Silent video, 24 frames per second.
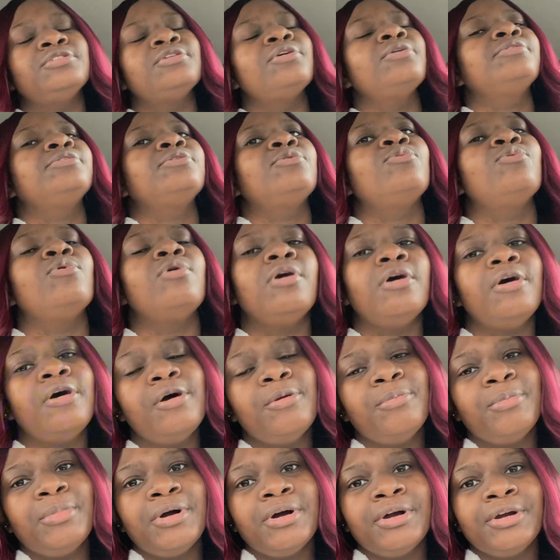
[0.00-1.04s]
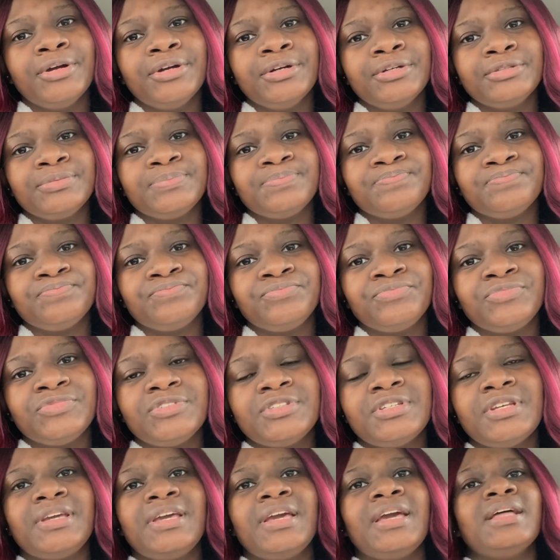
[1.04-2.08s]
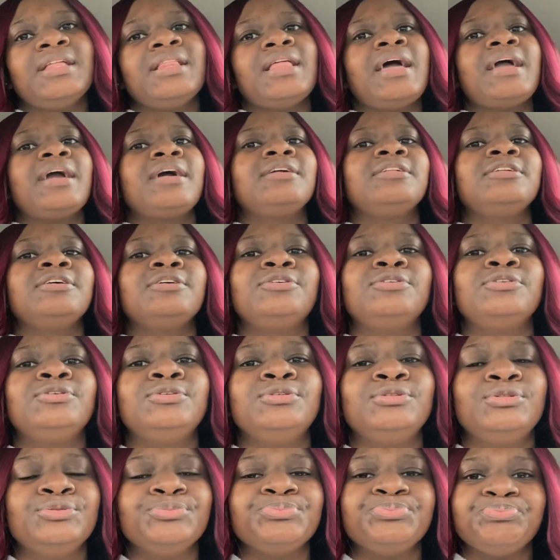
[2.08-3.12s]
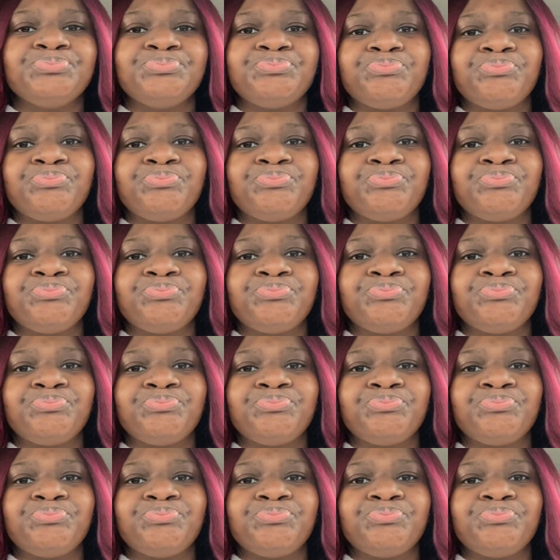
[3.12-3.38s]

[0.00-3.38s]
go to Walmart to get like a little